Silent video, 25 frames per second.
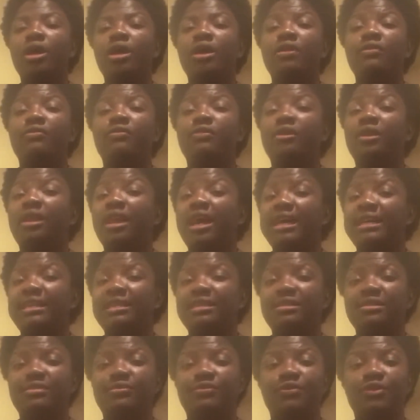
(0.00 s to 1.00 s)
If you like
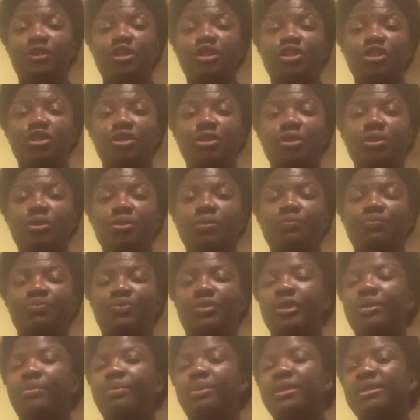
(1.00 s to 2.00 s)
this video,
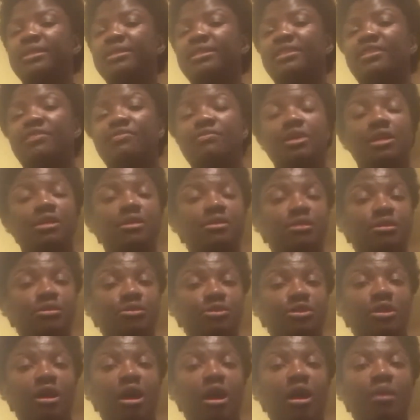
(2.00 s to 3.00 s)
please give me a
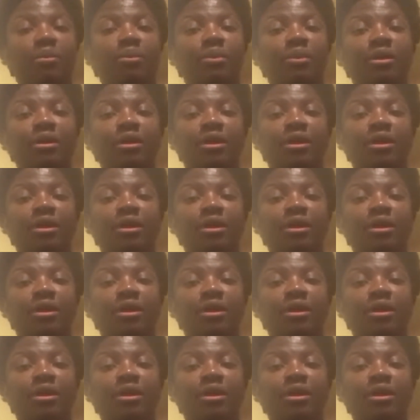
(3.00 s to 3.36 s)
thumbs up.